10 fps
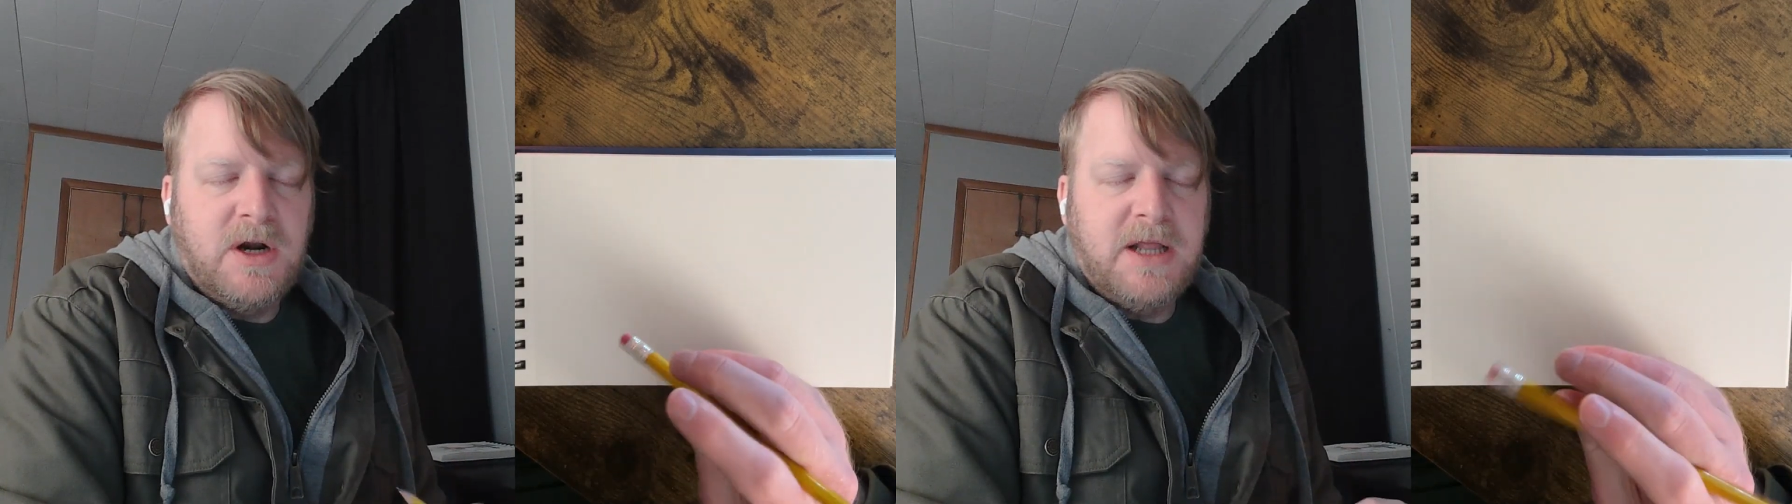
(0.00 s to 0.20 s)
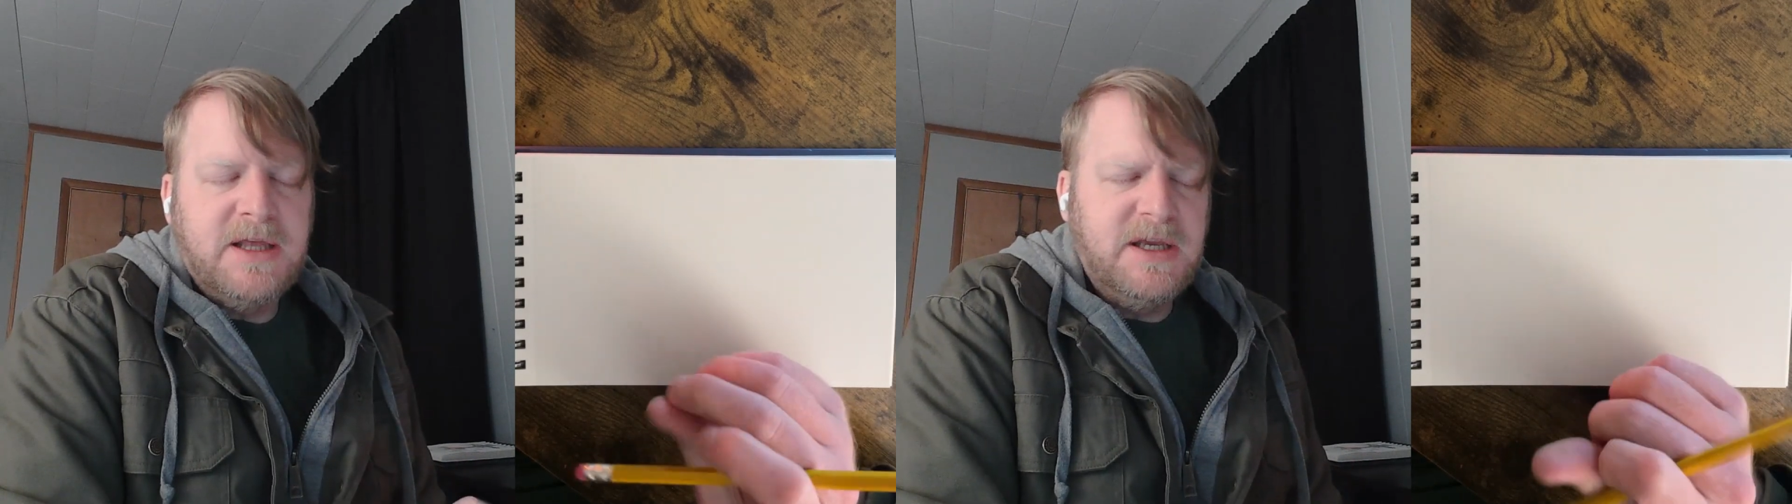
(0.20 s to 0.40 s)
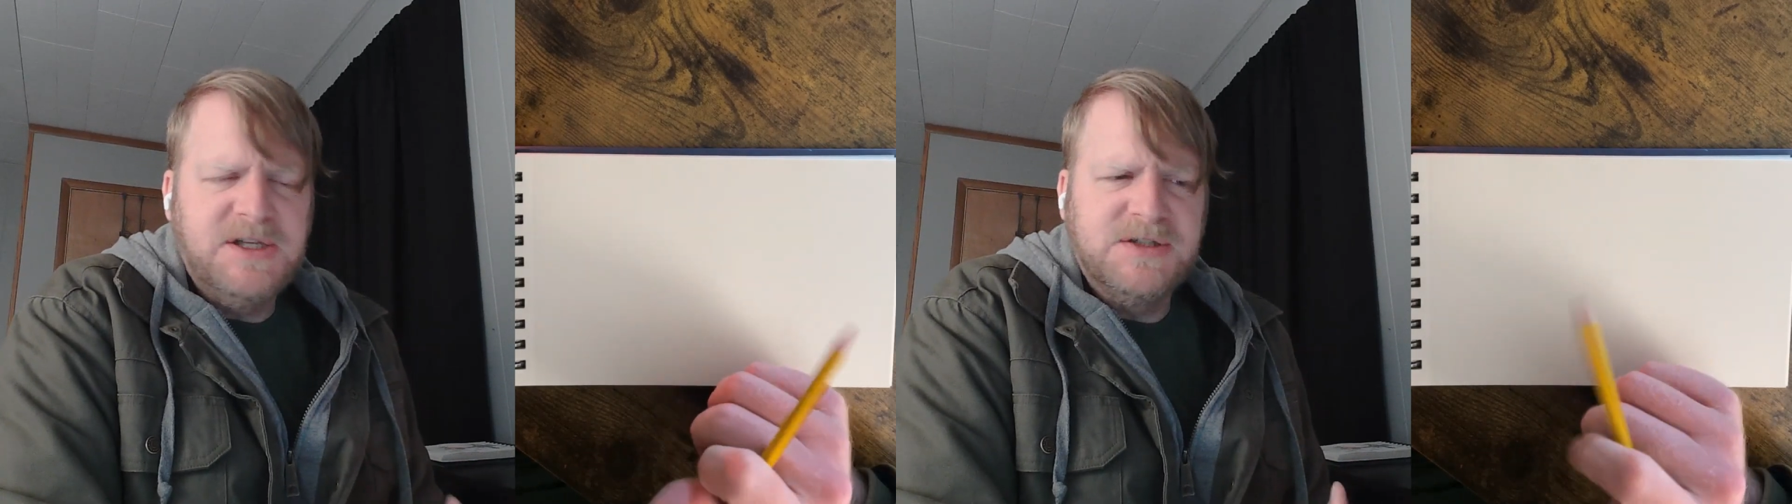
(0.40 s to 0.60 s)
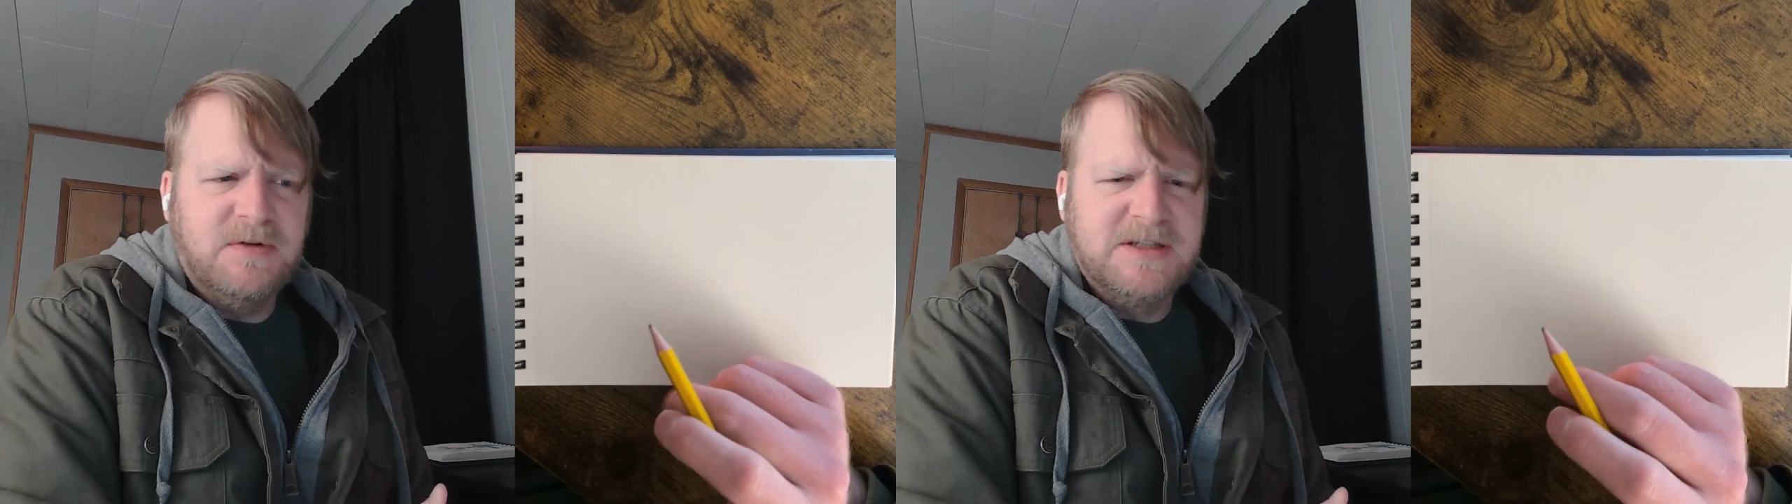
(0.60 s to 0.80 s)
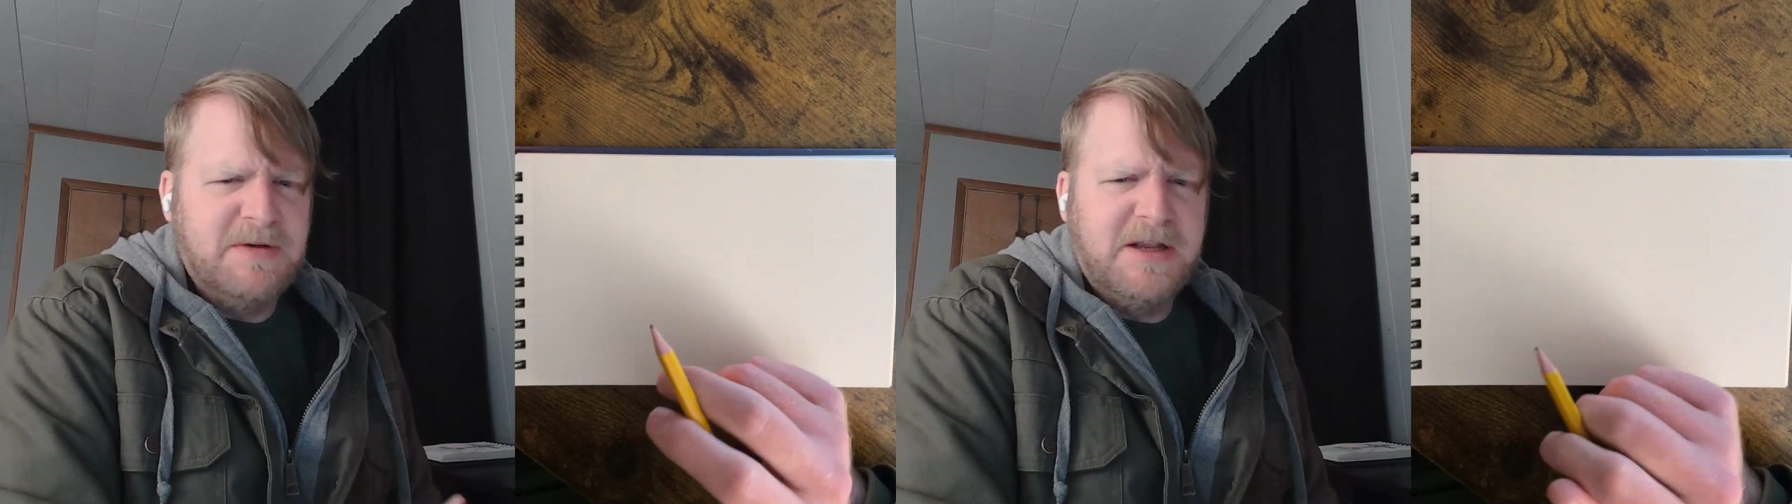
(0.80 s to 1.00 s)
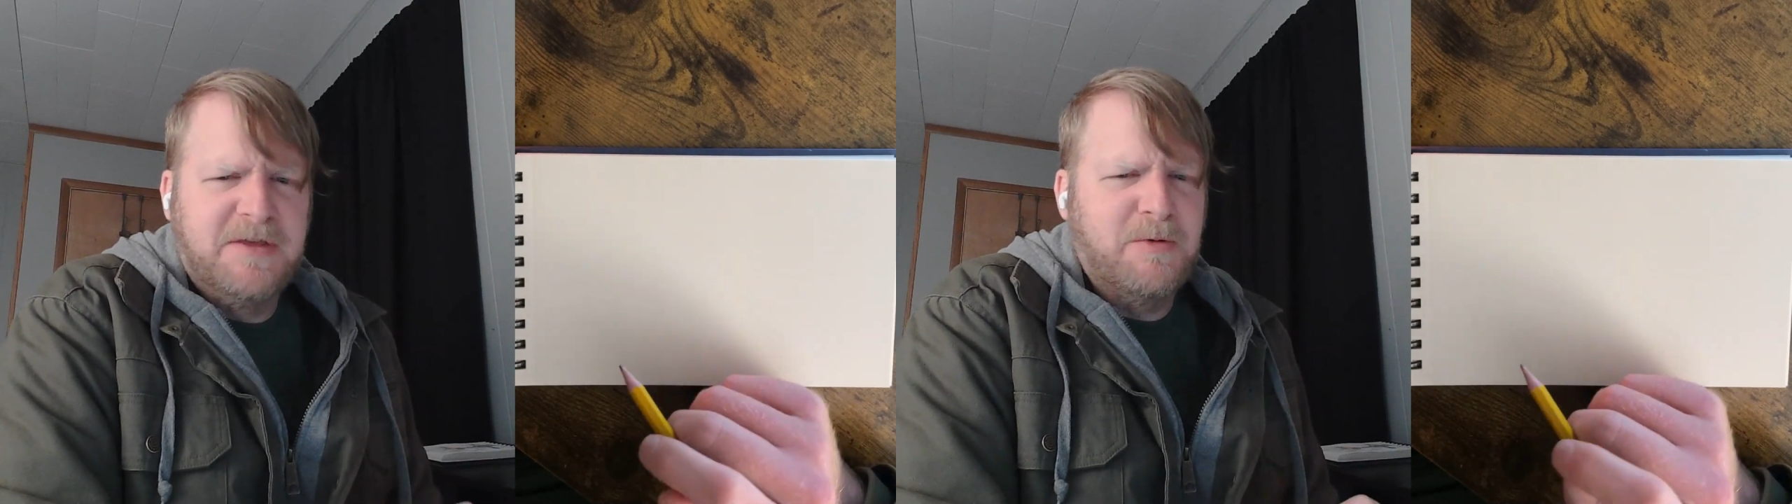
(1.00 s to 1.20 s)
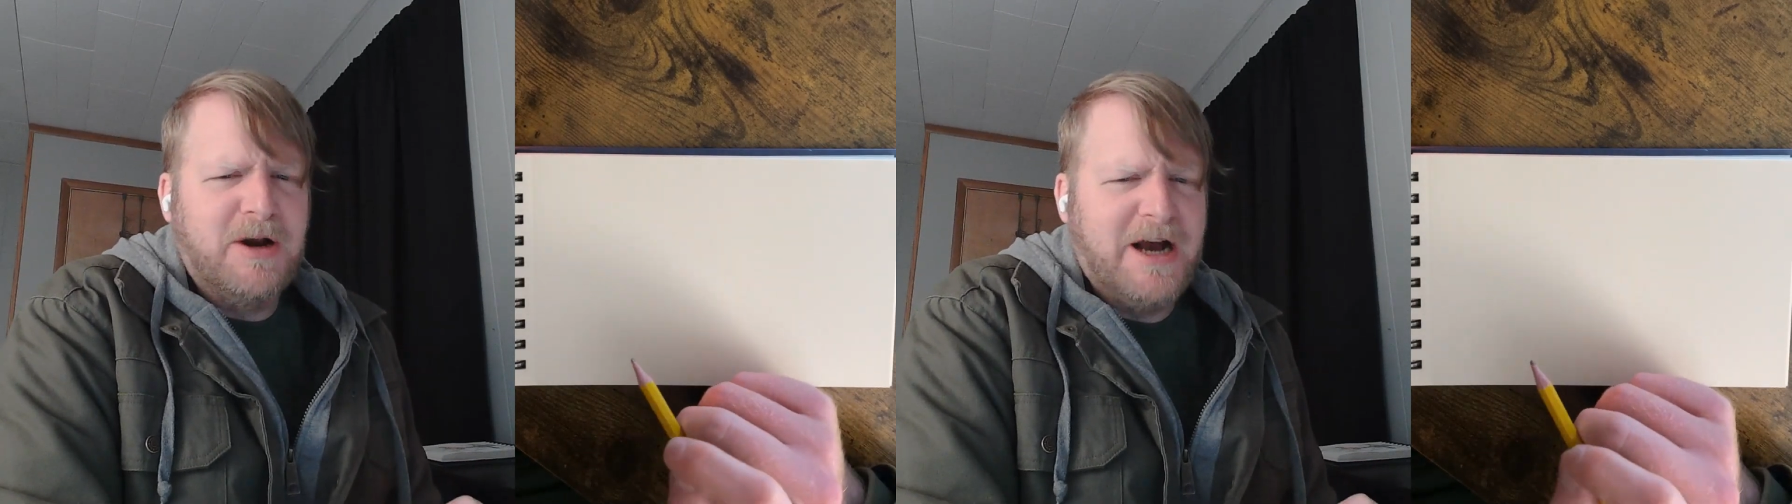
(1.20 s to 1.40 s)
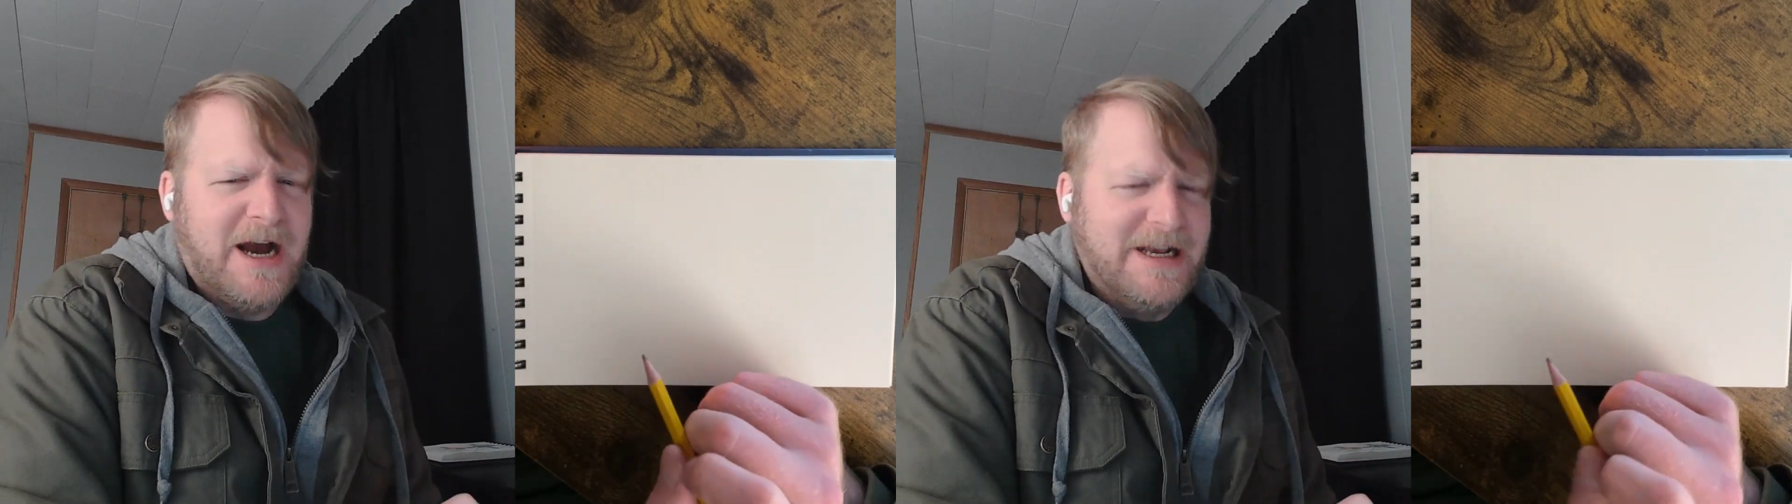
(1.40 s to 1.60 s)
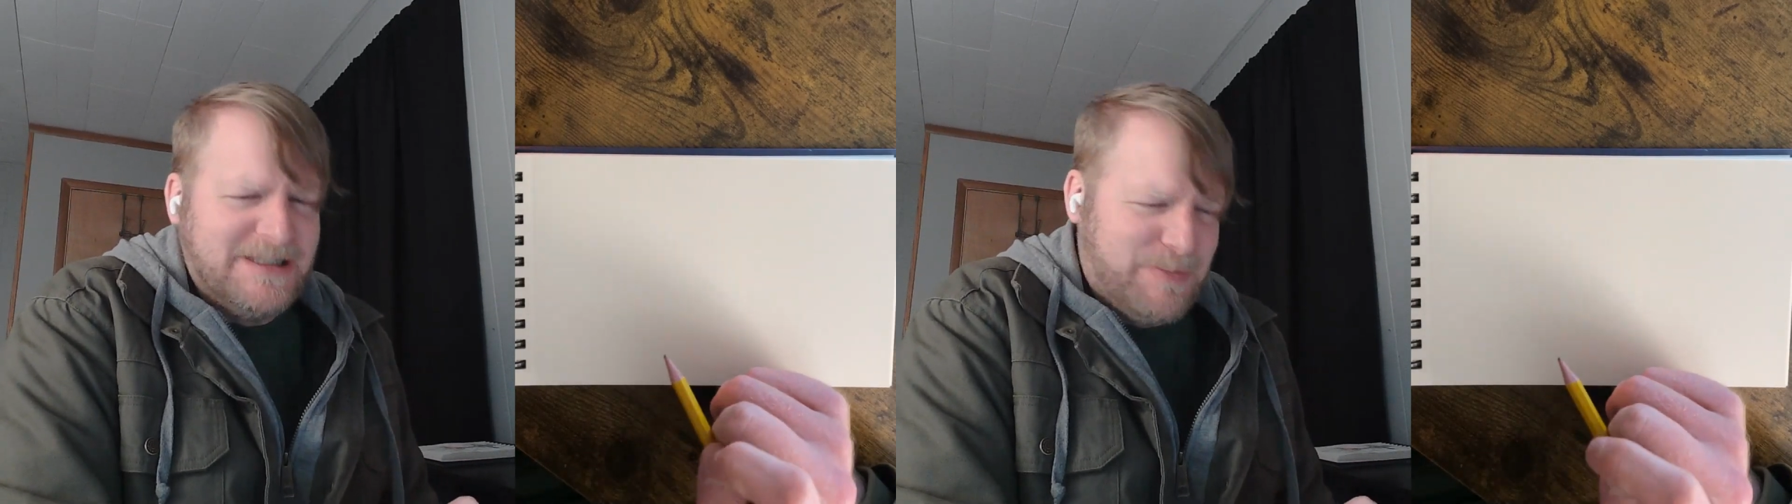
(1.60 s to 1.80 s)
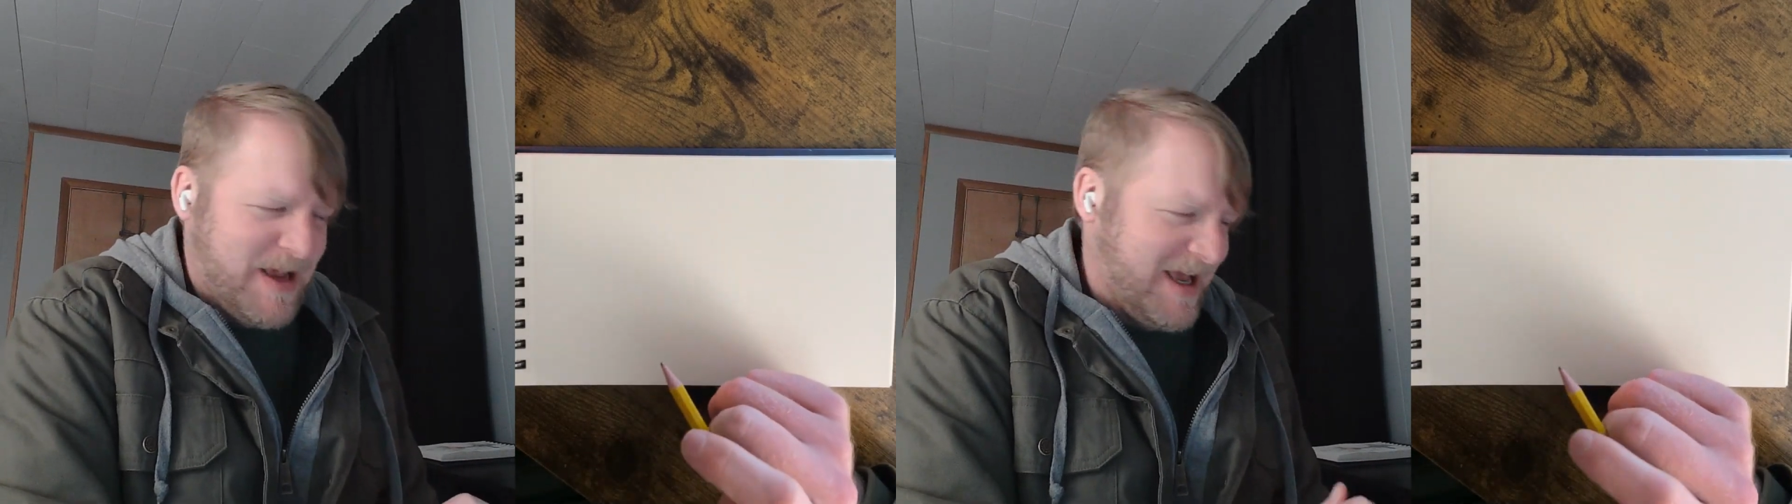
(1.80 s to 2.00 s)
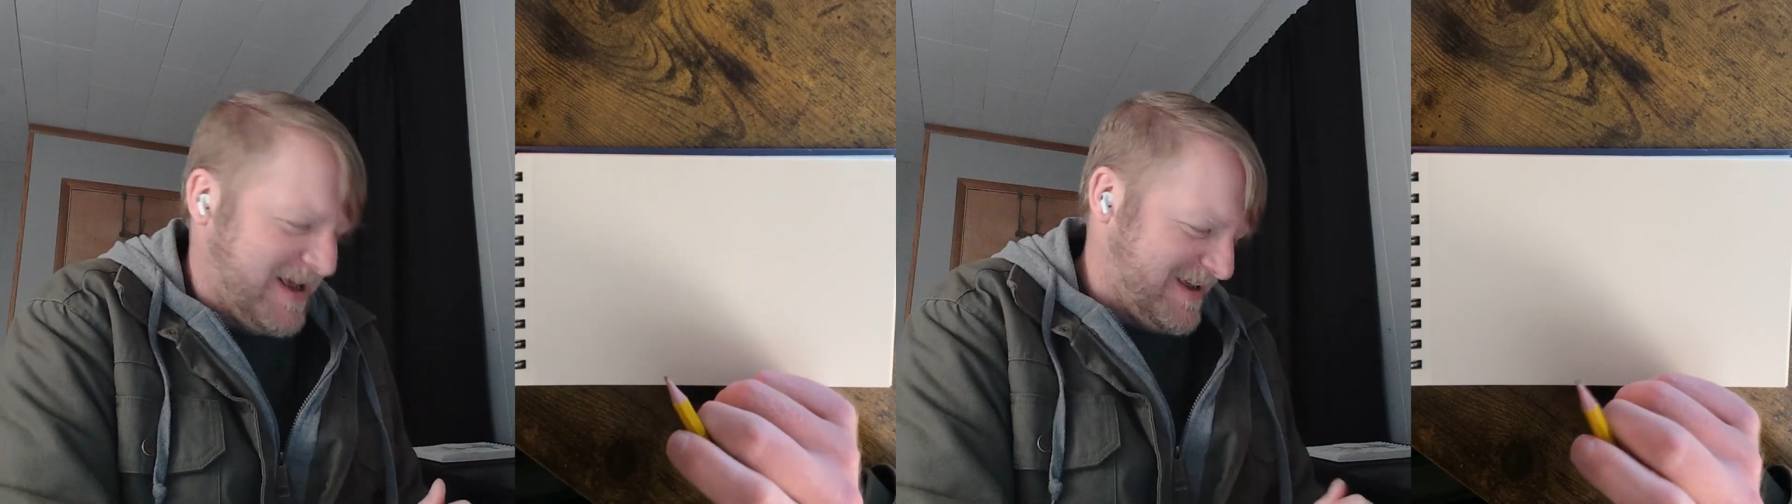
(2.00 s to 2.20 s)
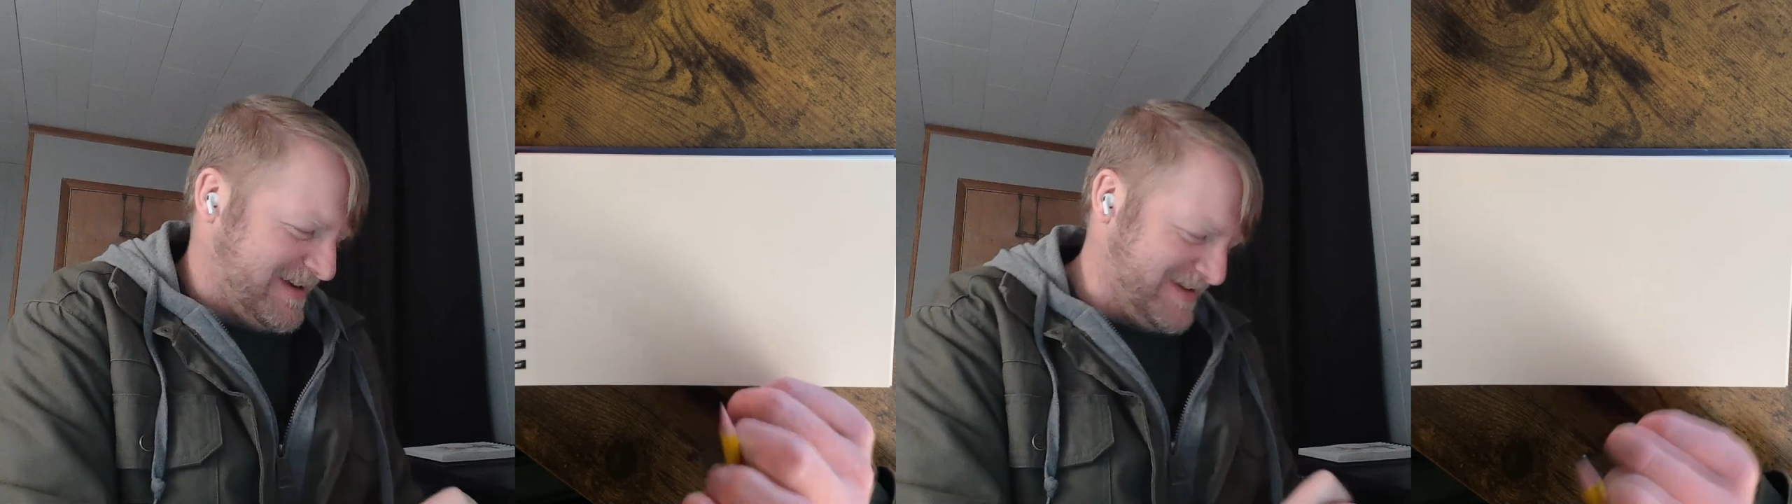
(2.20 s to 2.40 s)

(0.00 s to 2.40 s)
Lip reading: I think he just wants me to do the word ice pick.